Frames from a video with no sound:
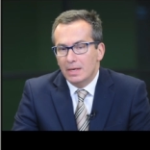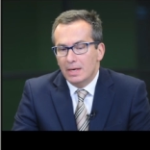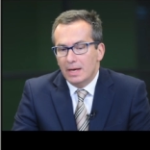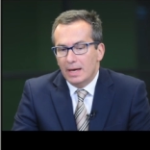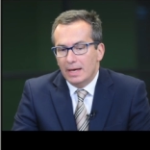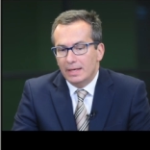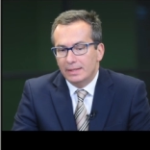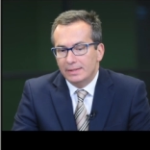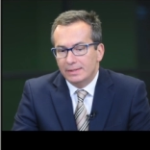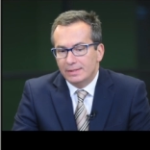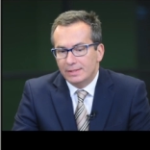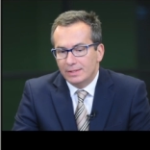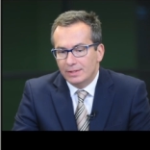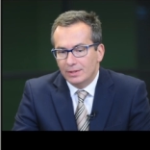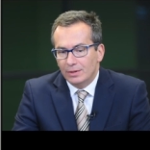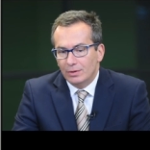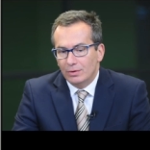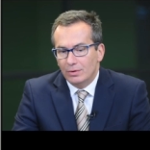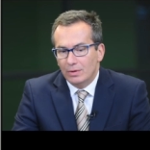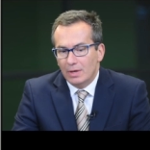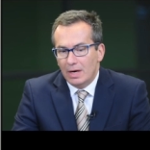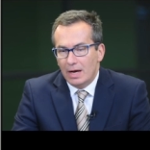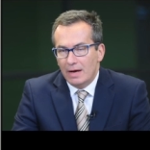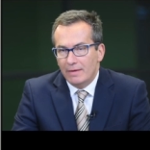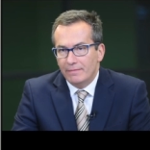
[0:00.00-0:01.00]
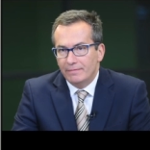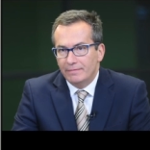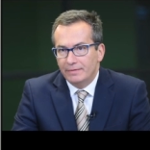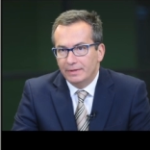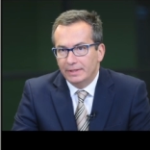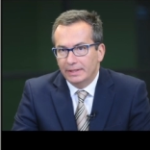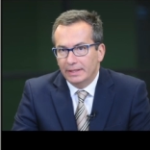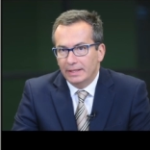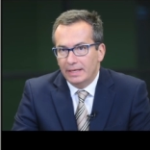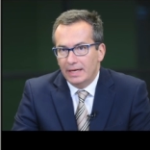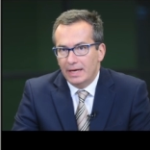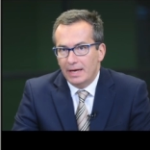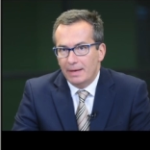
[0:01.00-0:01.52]
And so I'm
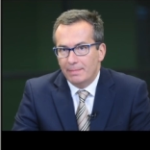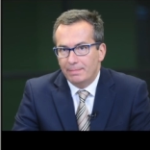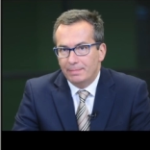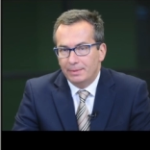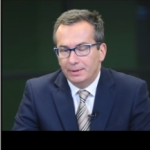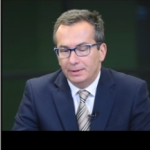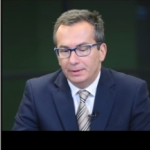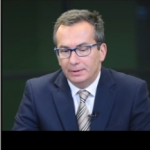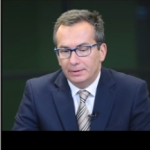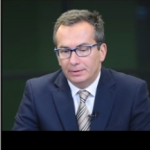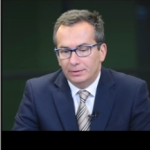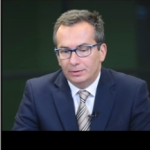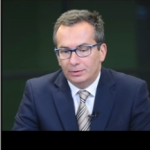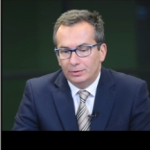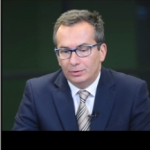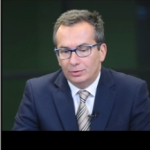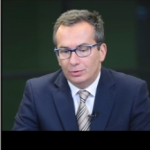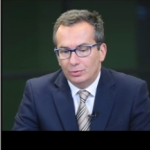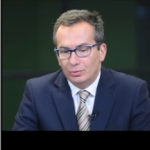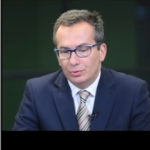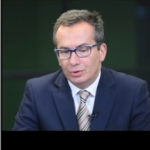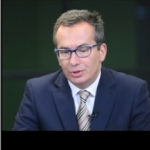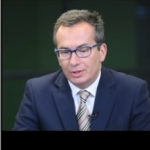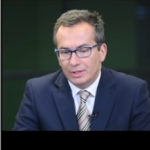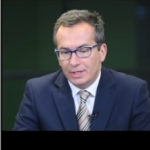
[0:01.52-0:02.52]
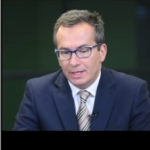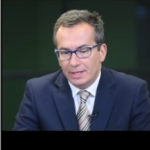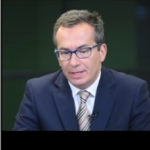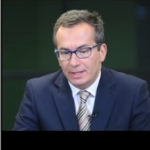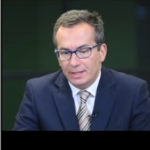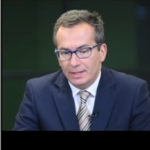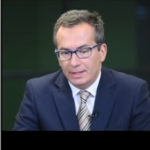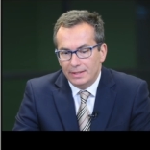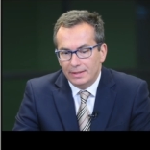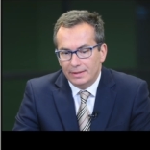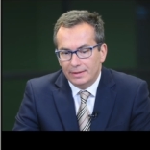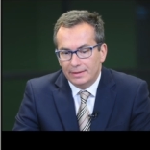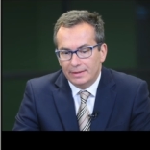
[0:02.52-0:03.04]
very happy to
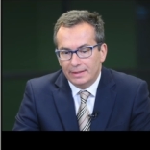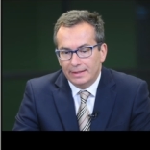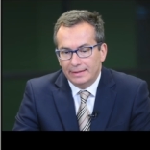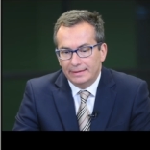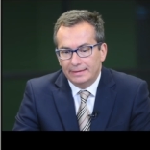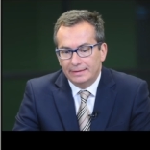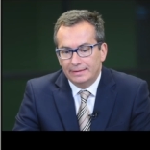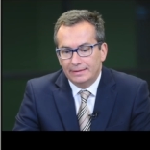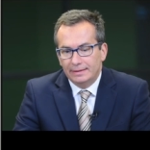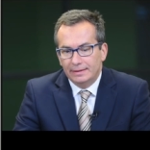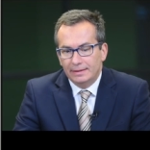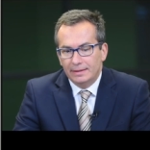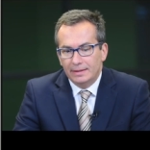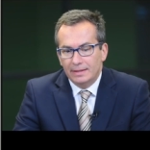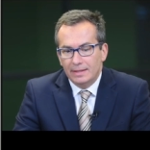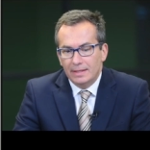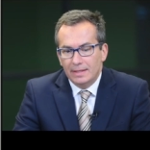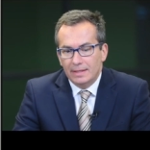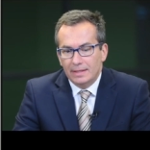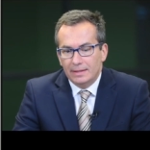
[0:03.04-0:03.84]
say that the